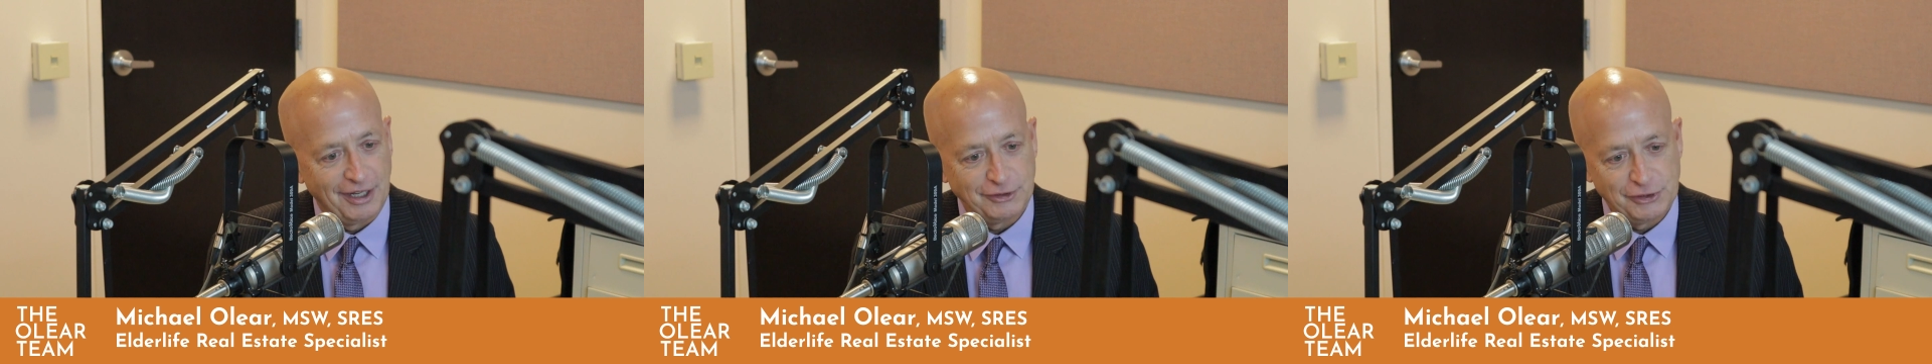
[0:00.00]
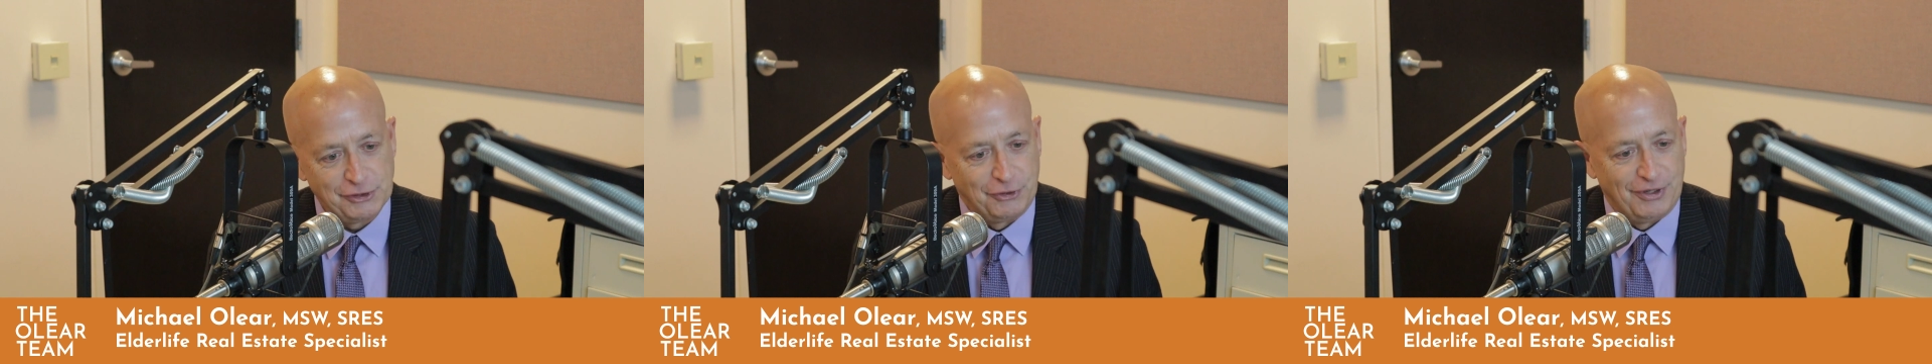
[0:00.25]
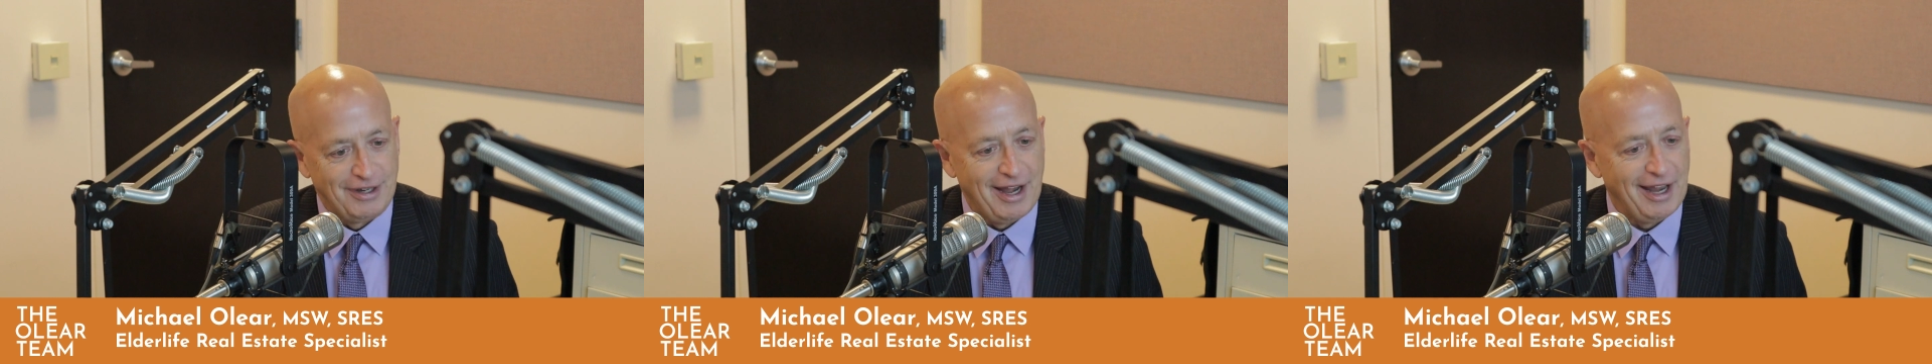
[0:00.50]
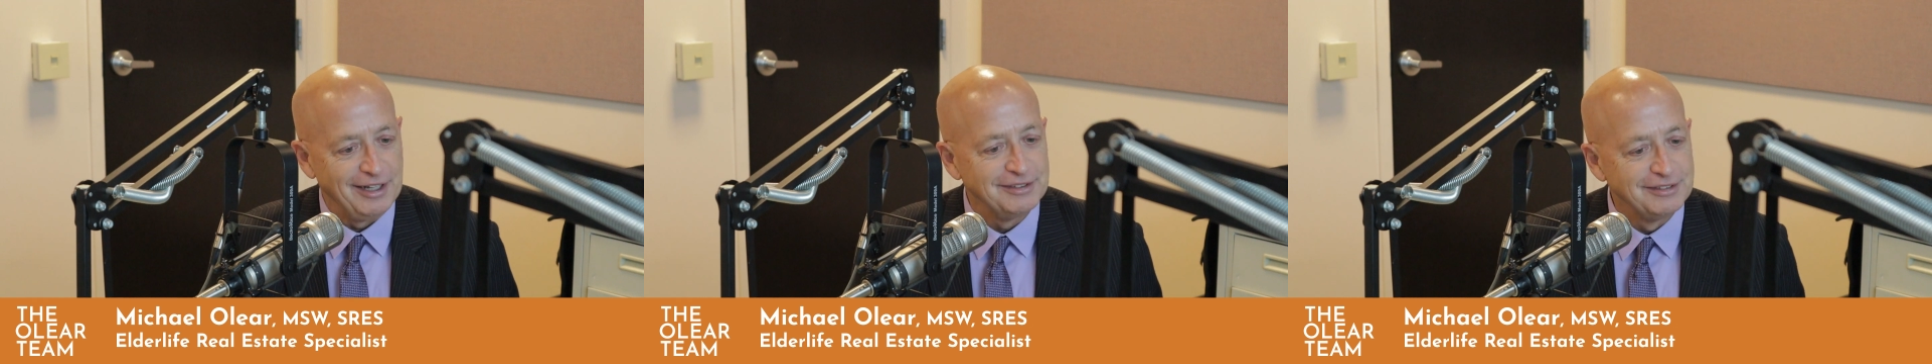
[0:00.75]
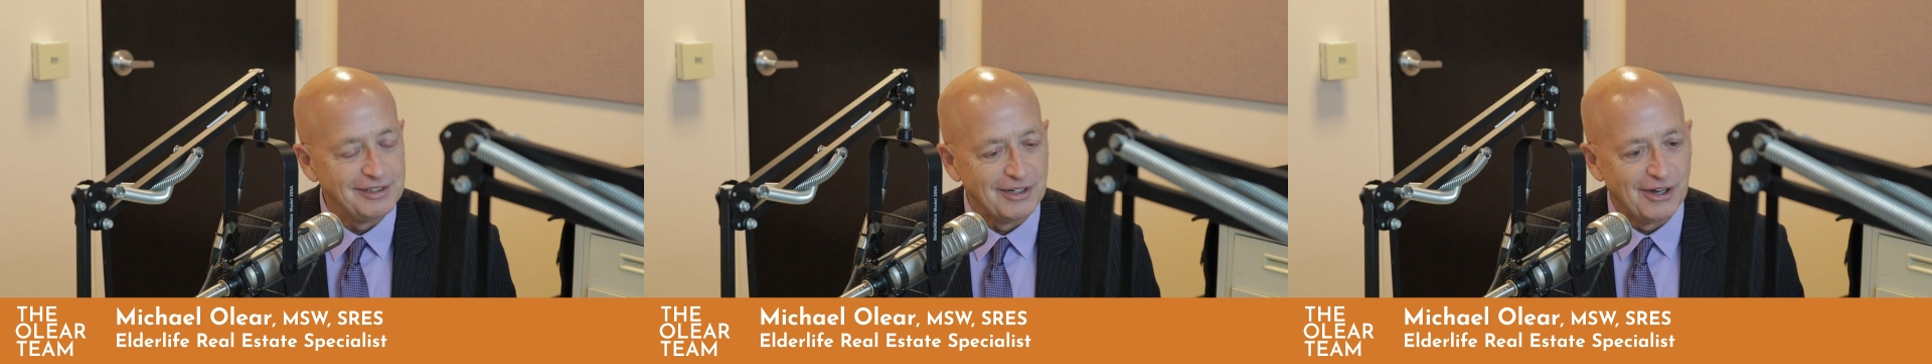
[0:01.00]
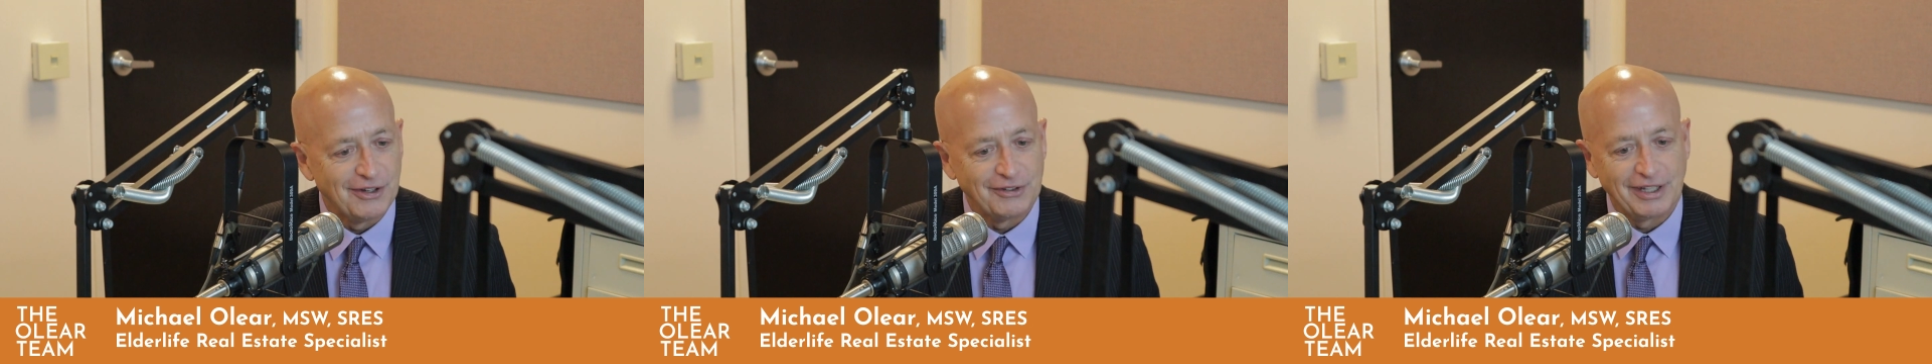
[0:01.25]
just her and I,
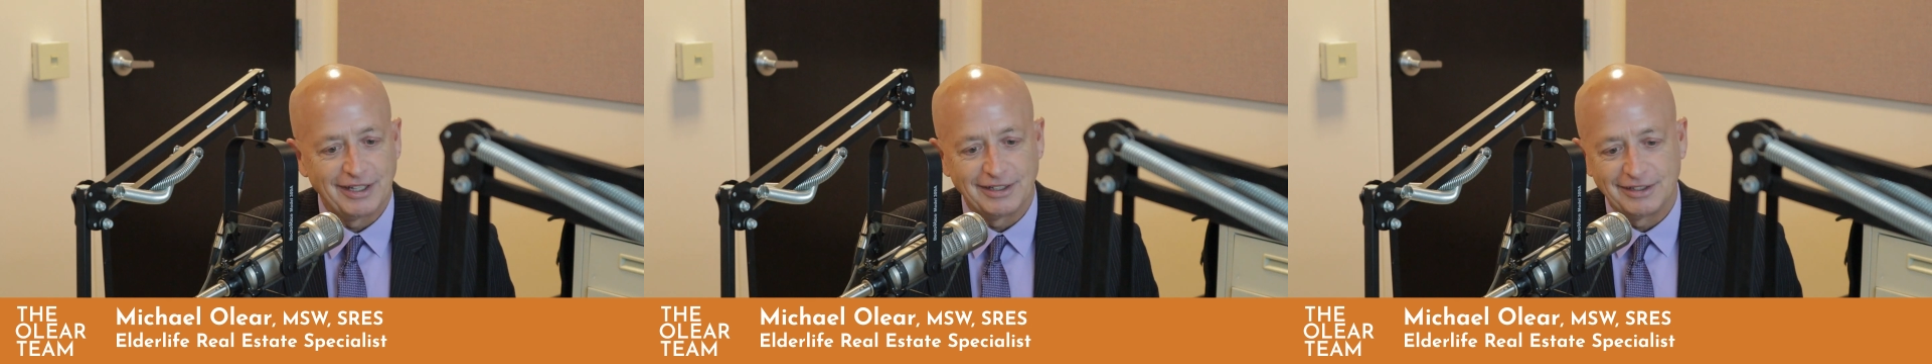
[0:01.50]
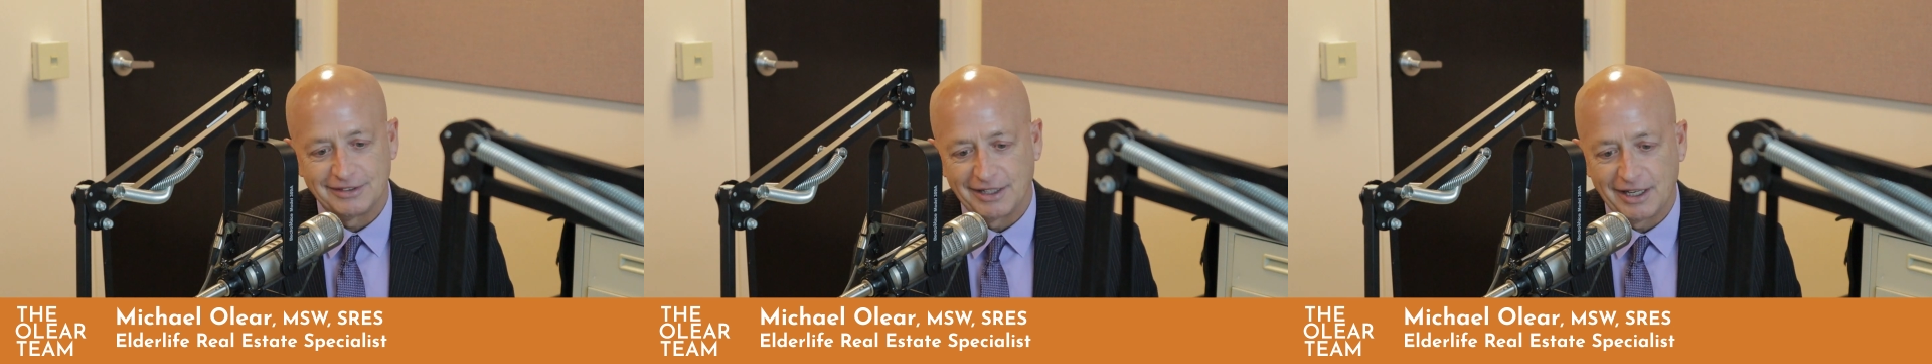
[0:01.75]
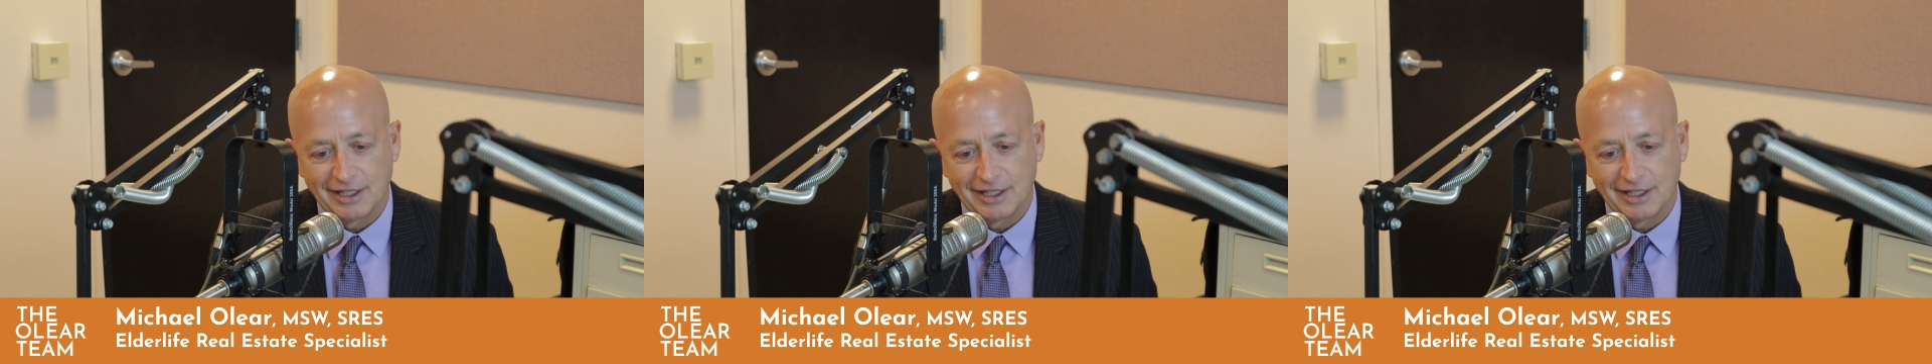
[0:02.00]
and